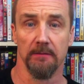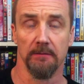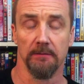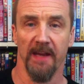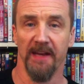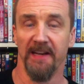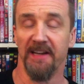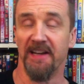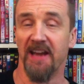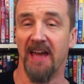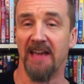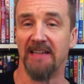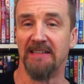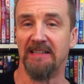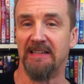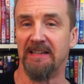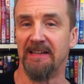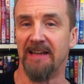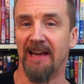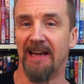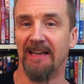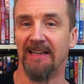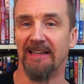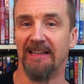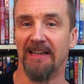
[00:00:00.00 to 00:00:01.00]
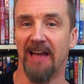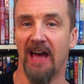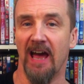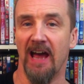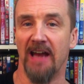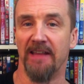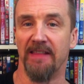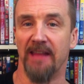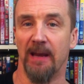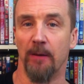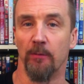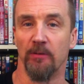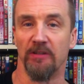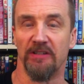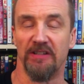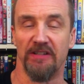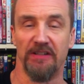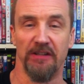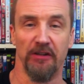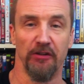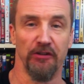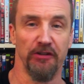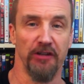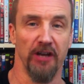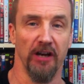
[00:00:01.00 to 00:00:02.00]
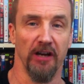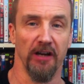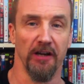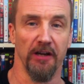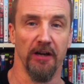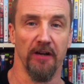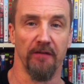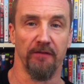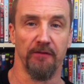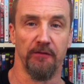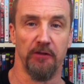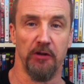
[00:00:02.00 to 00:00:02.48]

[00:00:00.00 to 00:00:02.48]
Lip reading: And in 1989, they were still young enough